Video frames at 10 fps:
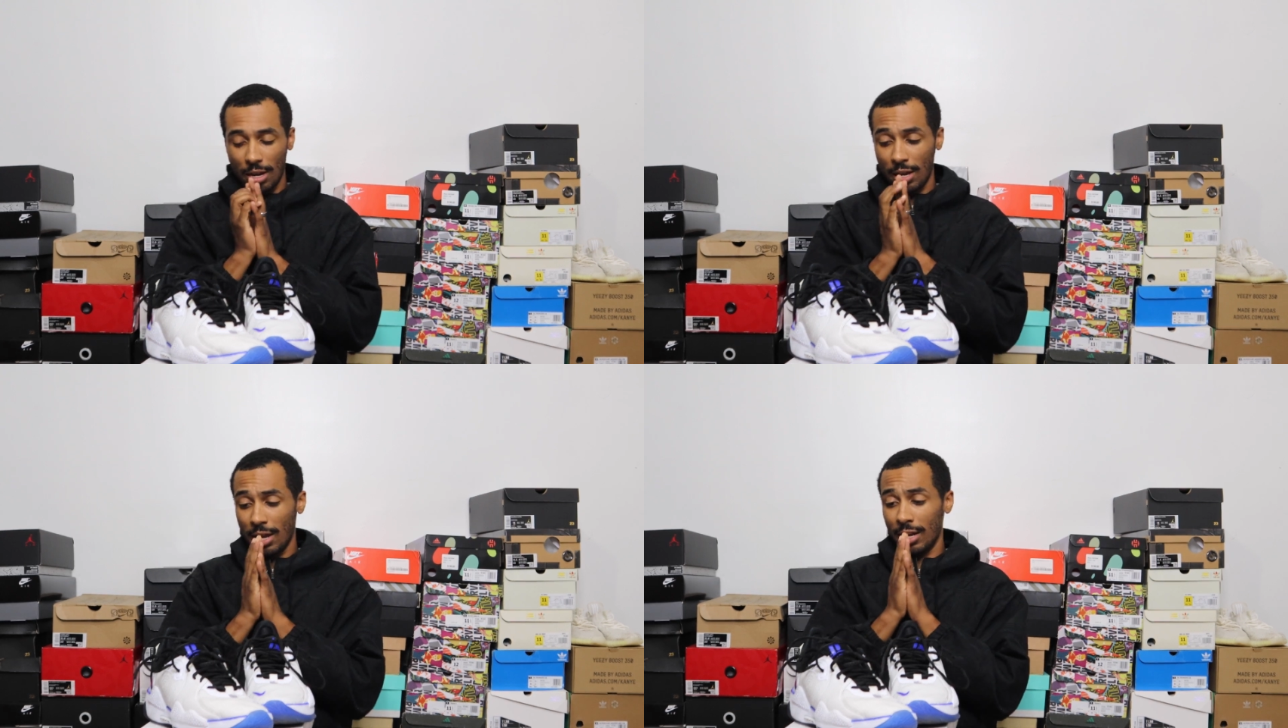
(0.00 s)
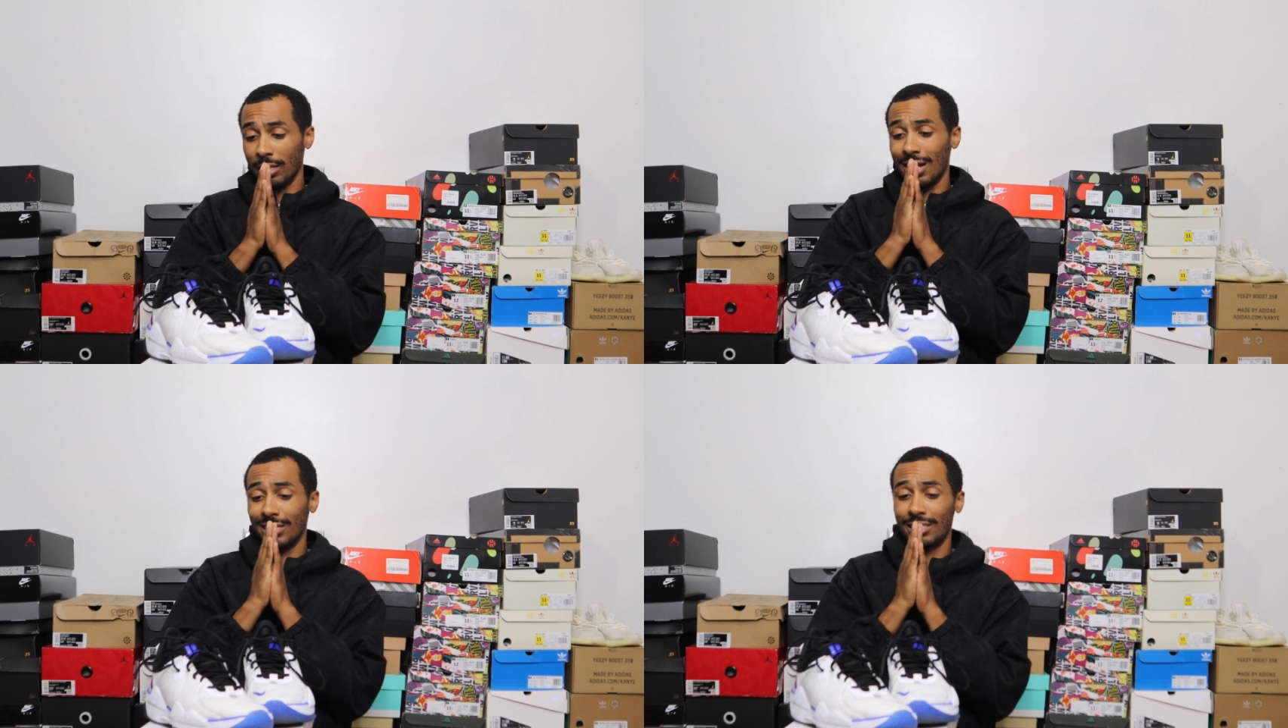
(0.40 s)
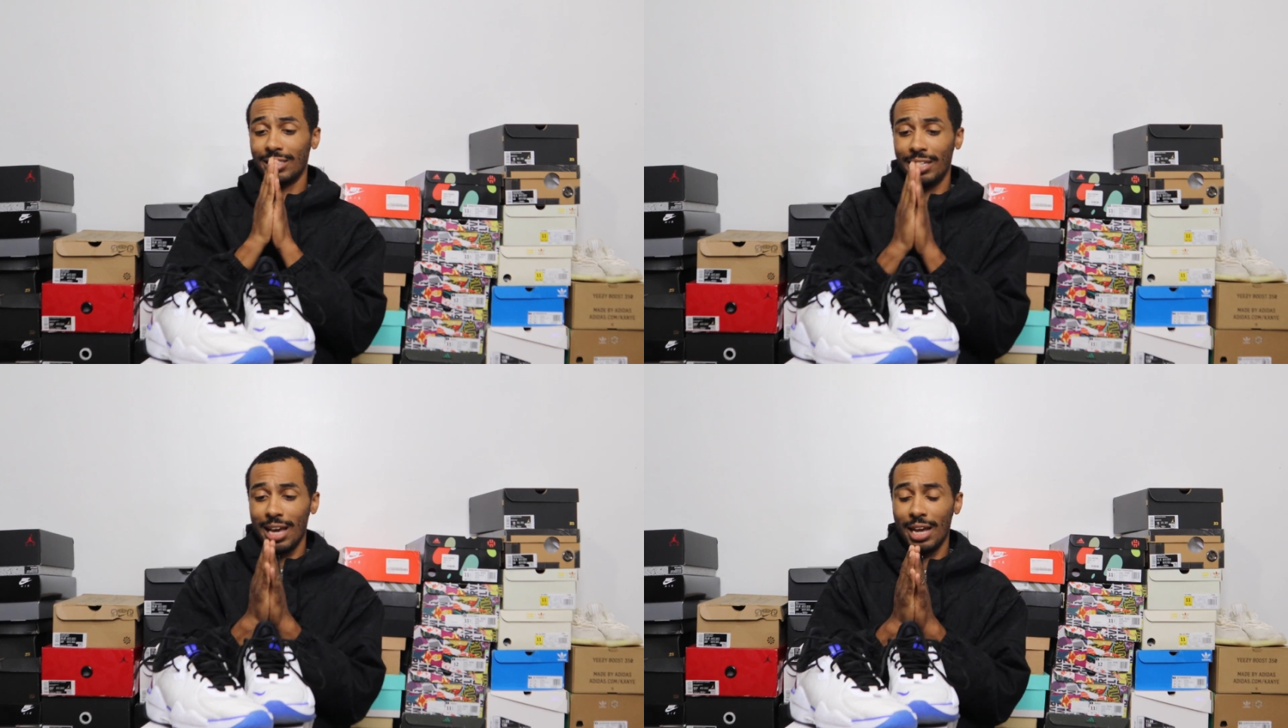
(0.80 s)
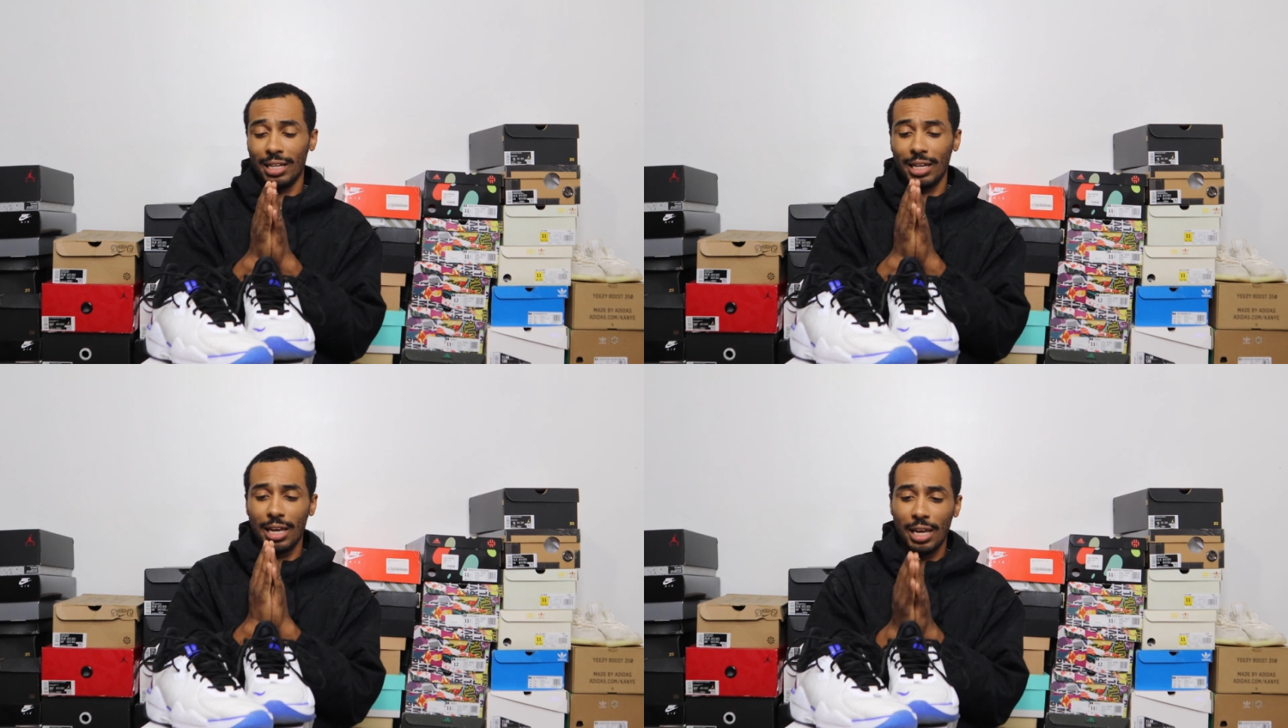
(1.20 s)
And let's get
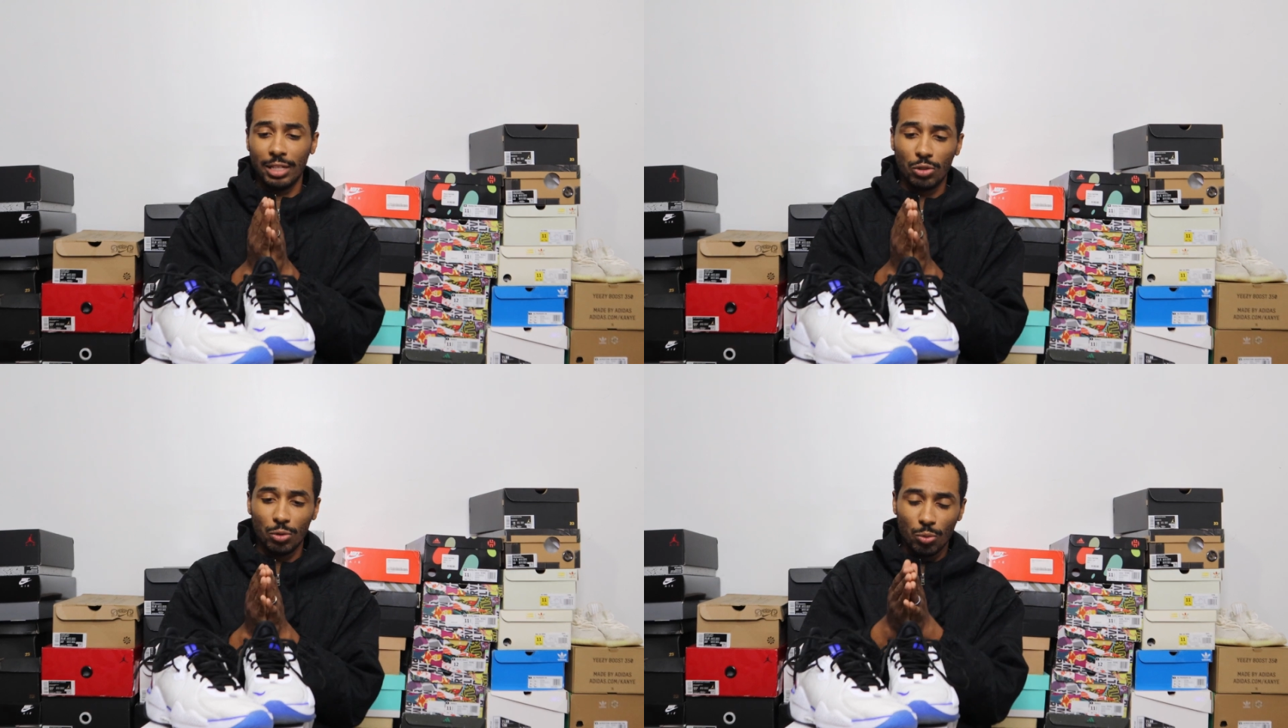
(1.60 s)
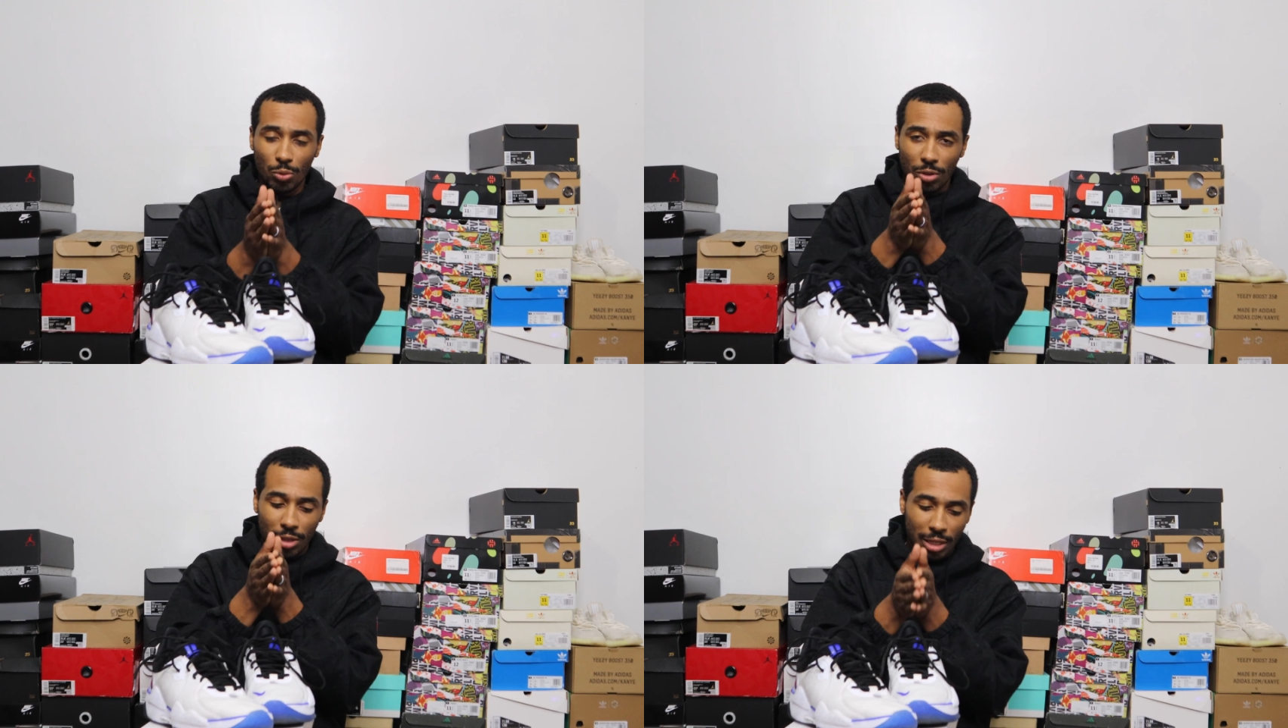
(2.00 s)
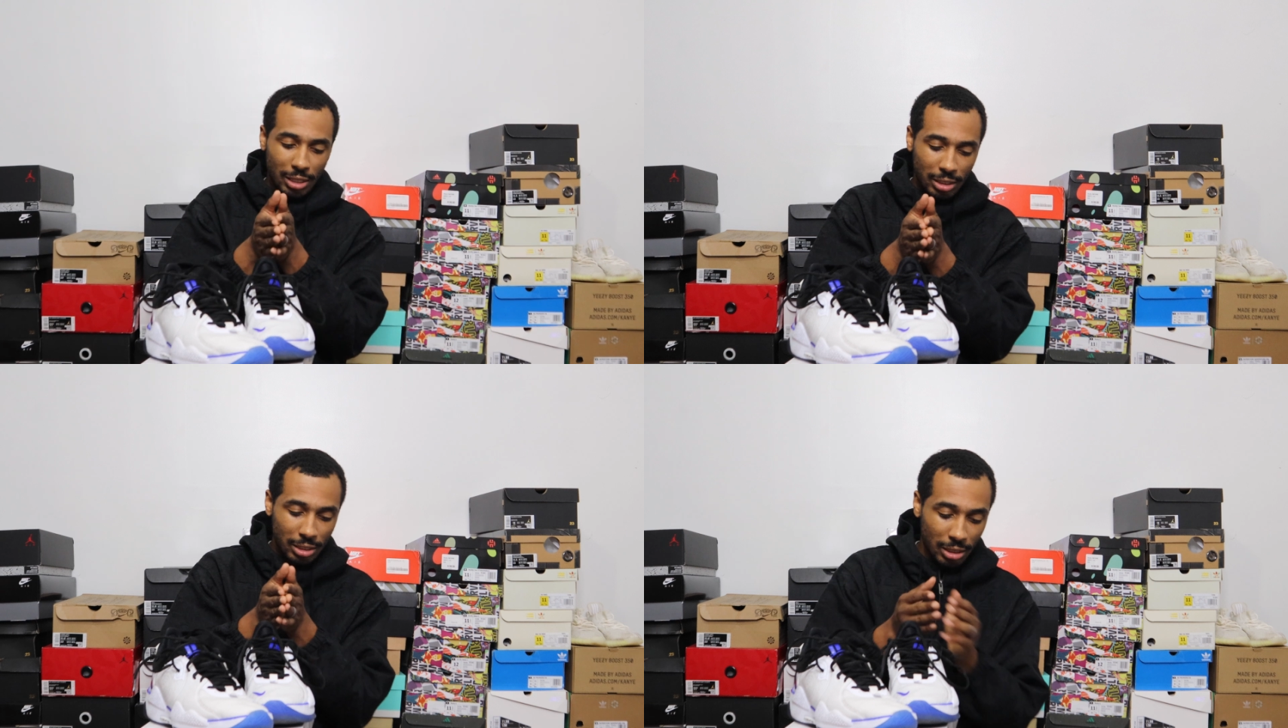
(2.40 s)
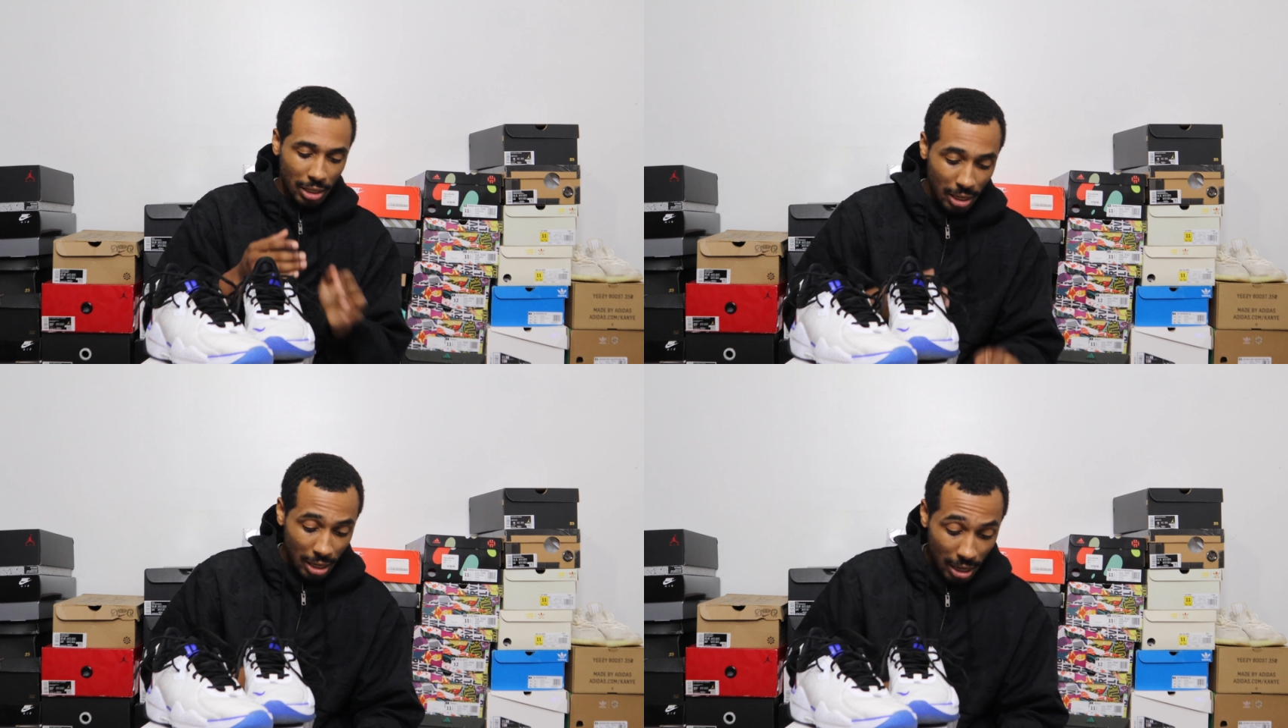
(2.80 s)
into these.
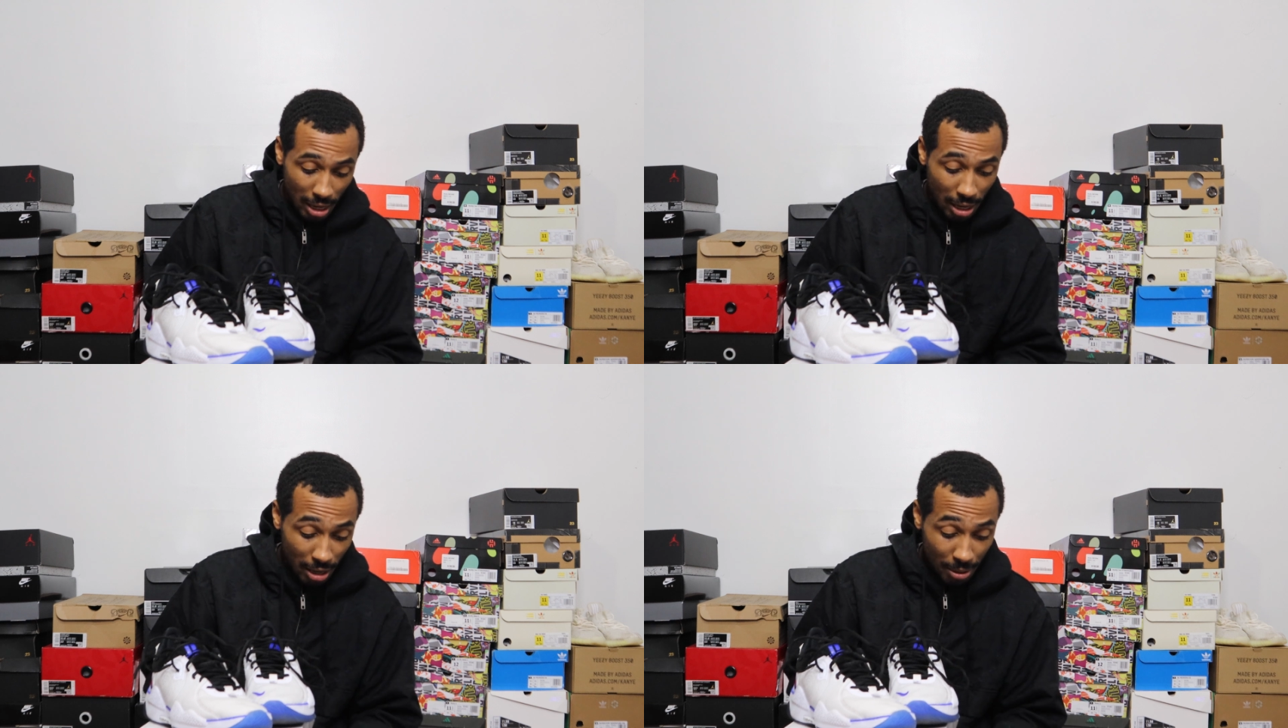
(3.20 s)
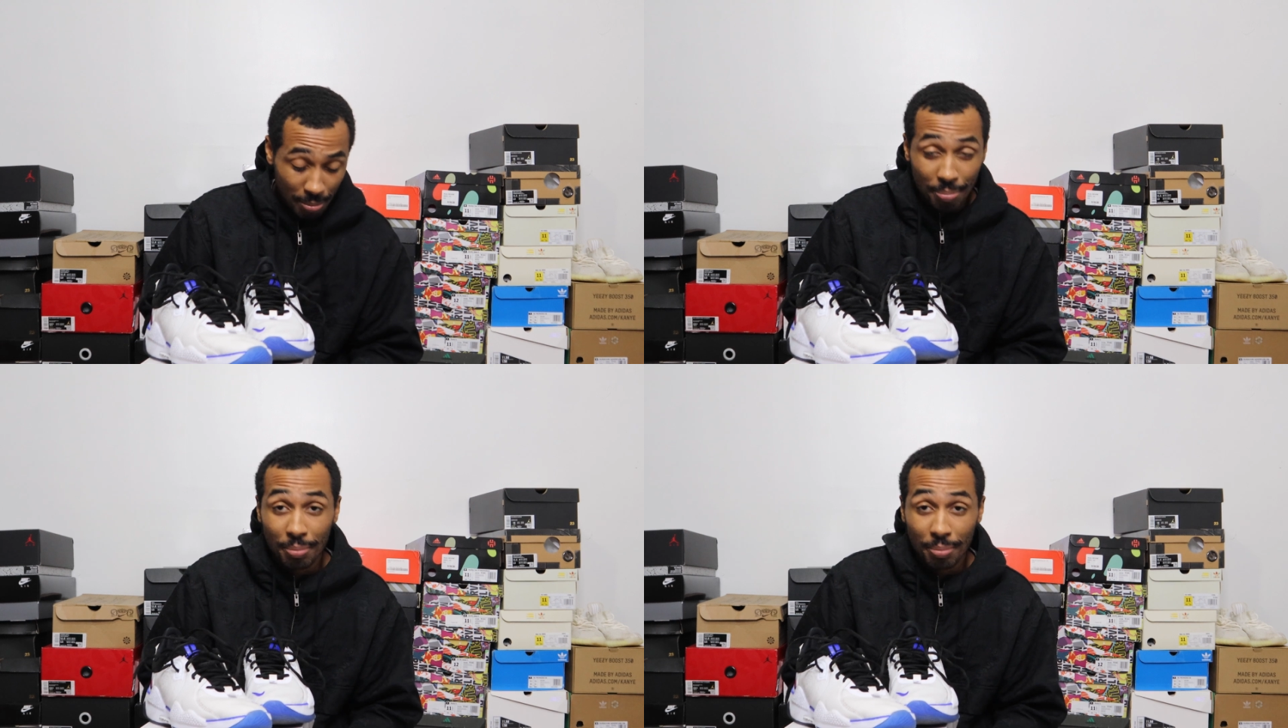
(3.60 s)
I'll